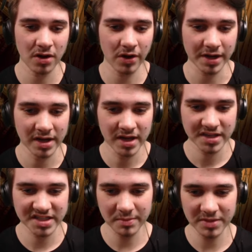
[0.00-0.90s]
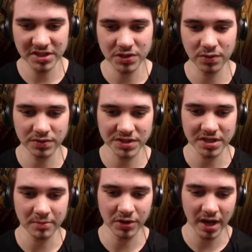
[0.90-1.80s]
Alright, Sammy's Doodles
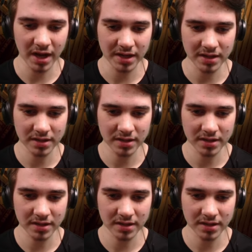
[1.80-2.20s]
number nine.